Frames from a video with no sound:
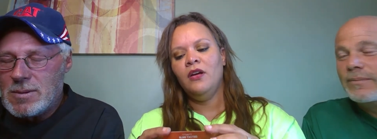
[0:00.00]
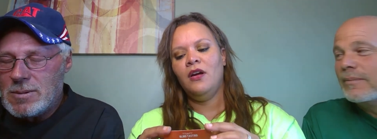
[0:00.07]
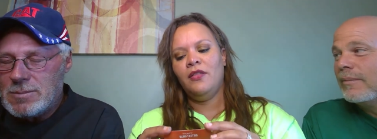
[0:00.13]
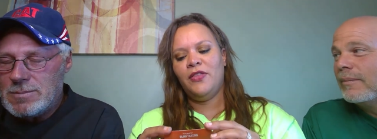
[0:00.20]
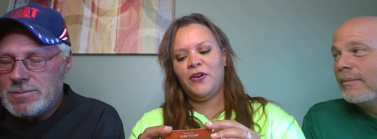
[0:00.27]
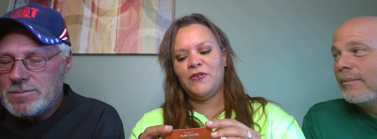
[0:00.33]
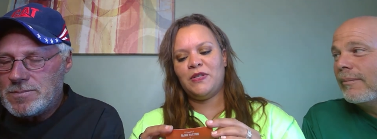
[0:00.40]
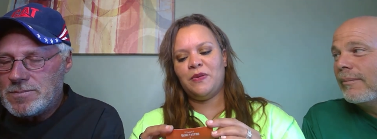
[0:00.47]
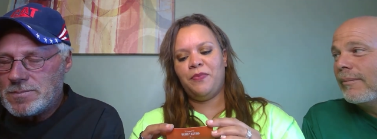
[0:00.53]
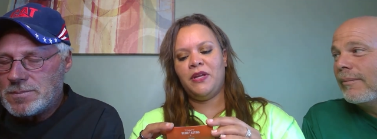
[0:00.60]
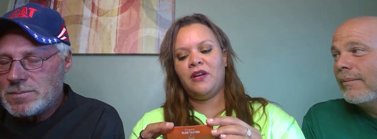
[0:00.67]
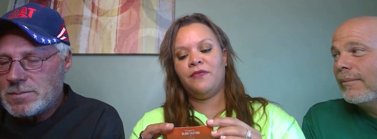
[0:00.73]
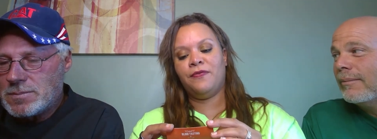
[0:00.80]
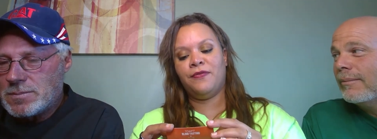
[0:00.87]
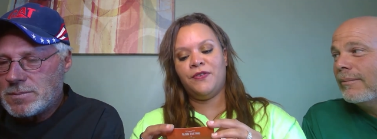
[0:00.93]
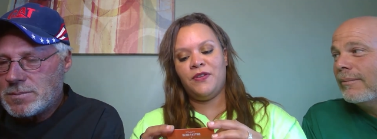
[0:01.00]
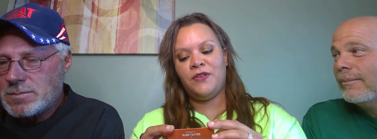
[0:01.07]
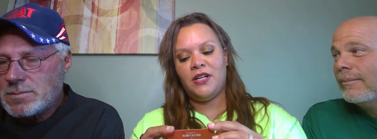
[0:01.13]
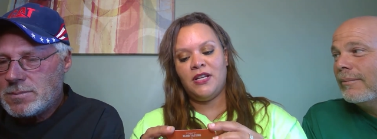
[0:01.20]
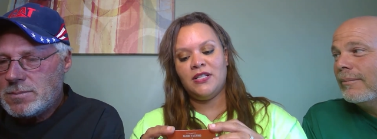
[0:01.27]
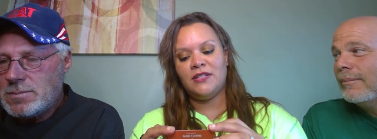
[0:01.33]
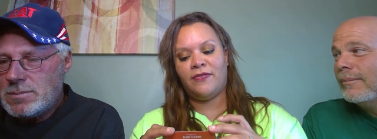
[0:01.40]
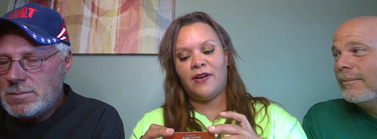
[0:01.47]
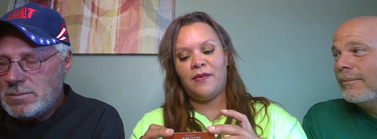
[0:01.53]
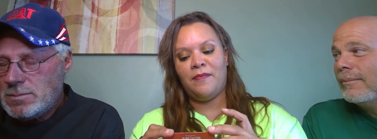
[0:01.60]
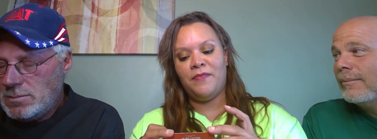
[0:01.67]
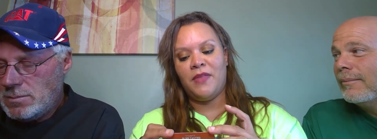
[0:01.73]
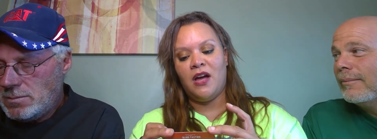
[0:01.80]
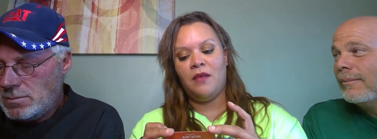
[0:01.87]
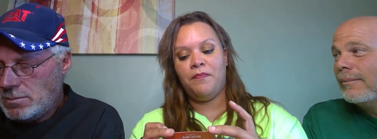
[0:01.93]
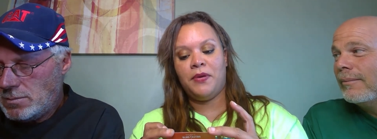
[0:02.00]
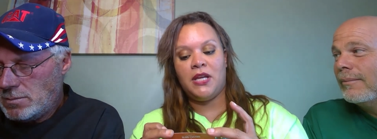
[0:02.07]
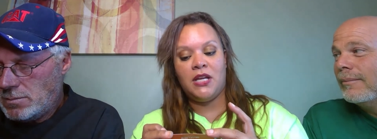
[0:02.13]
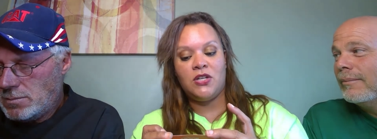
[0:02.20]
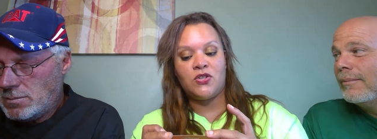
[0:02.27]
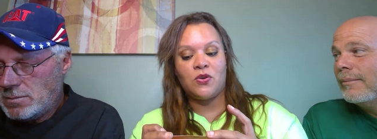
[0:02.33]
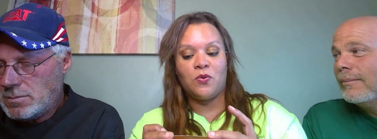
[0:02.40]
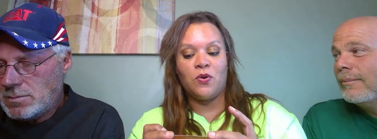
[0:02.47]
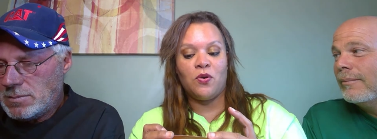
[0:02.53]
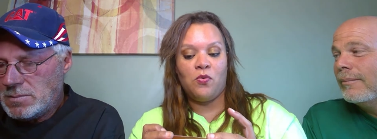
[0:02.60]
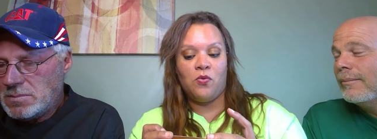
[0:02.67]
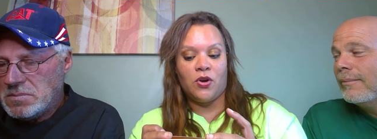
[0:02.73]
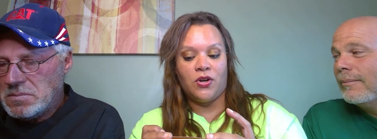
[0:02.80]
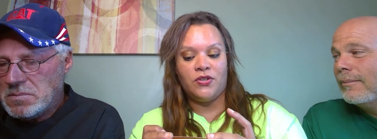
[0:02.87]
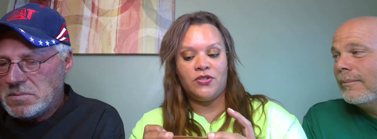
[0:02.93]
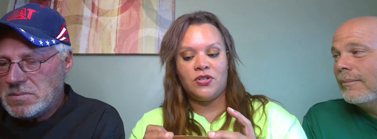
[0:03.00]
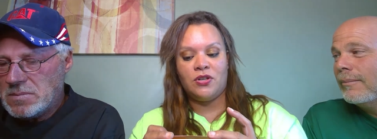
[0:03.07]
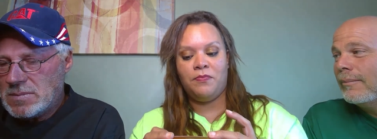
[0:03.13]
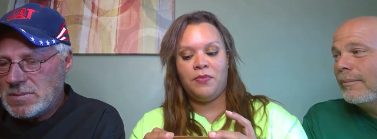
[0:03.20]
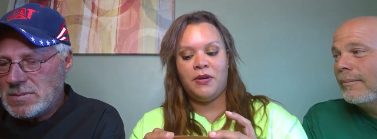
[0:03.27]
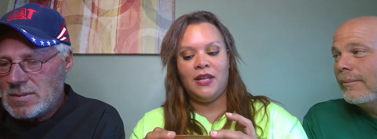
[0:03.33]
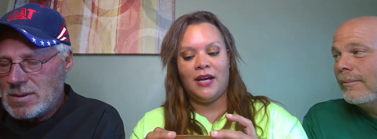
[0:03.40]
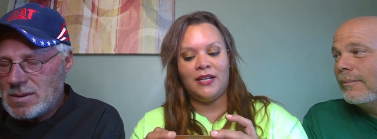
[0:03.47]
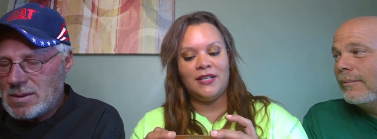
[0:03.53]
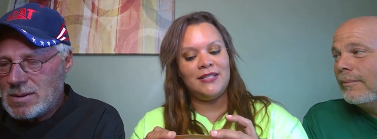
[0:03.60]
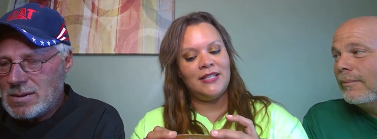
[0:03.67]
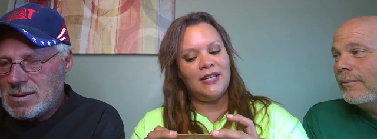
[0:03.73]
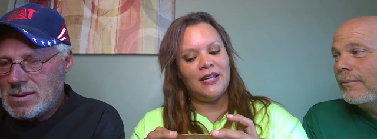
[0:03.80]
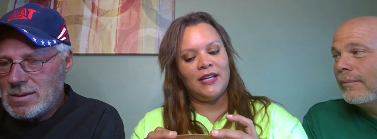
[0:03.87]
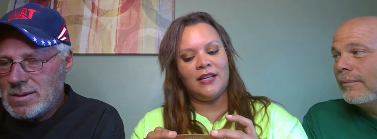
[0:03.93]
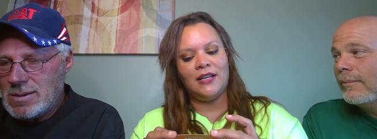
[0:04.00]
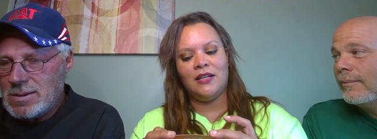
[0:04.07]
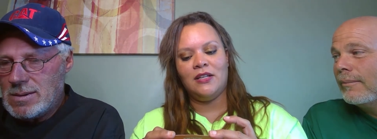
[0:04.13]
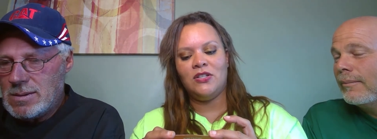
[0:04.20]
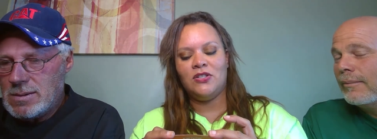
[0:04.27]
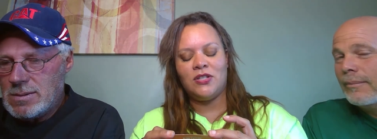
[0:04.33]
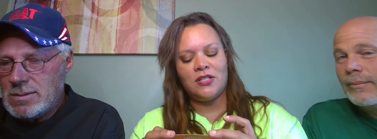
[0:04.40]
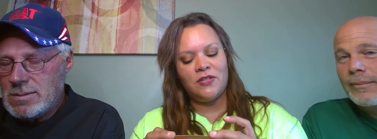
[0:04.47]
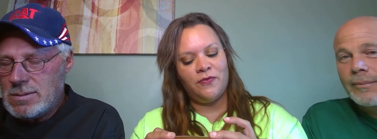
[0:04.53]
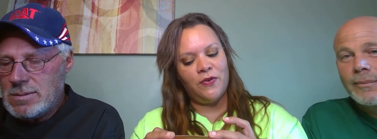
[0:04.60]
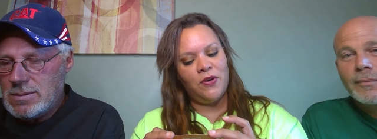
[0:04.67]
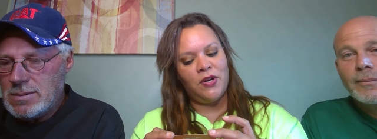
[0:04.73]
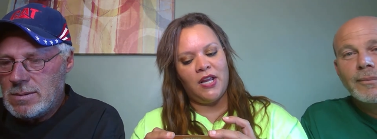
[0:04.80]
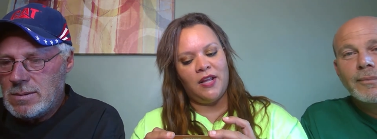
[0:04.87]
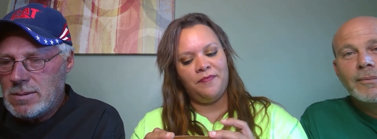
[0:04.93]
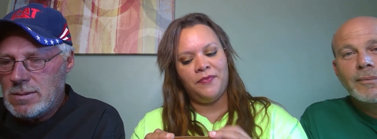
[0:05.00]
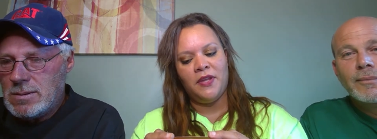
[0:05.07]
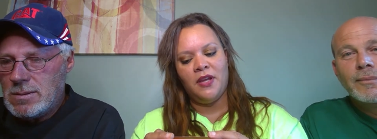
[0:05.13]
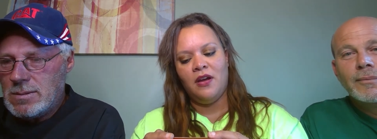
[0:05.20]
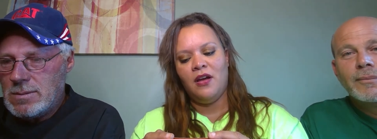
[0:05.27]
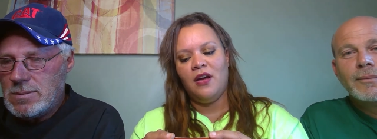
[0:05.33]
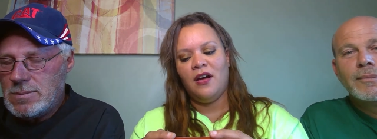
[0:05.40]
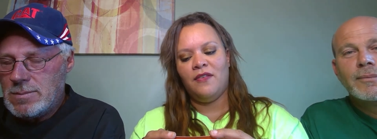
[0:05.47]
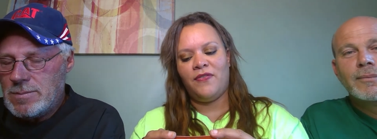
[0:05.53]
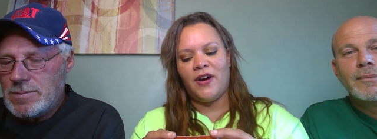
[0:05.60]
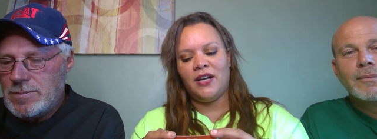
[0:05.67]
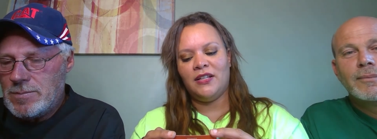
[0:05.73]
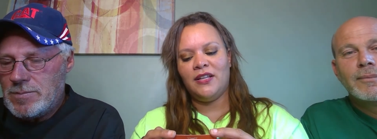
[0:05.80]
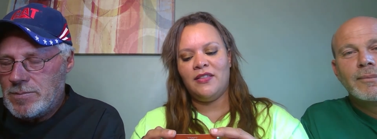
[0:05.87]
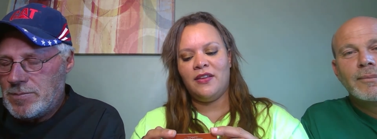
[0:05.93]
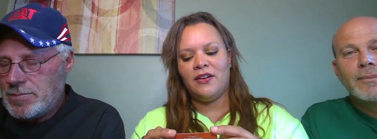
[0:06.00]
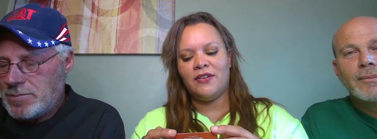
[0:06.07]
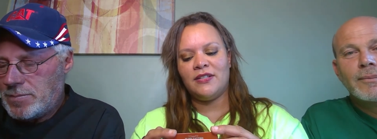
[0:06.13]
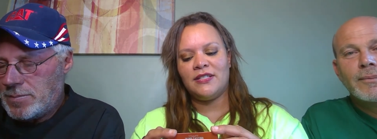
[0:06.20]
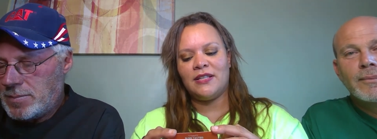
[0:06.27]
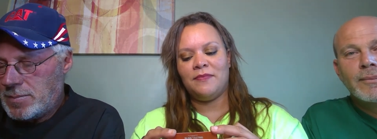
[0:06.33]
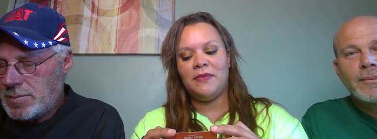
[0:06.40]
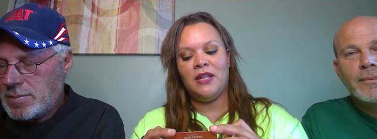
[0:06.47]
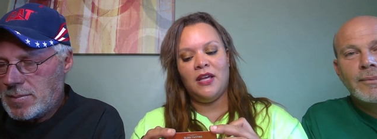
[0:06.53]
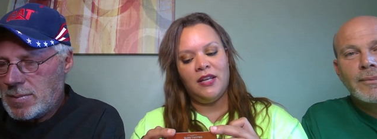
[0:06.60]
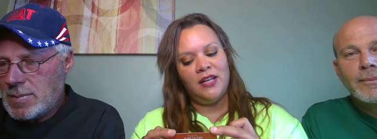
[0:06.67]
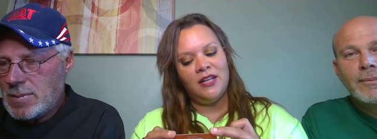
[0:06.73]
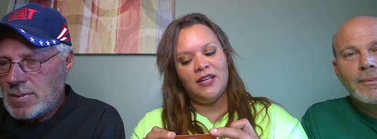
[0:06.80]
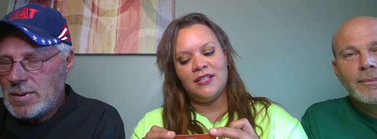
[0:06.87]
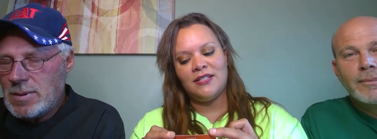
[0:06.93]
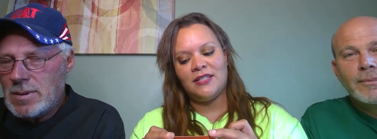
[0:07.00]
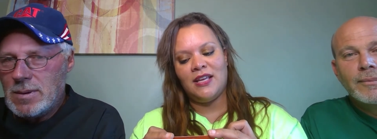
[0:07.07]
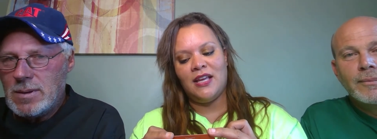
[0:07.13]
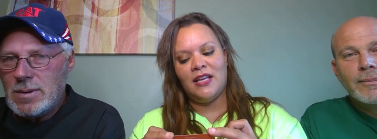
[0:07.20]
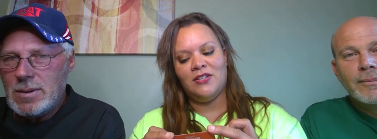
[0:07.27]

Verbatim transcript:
Speaker 1: There is a bit of fruitiness from peach or orange, but not acidic, just fruity. Finally, there is some nuttiness and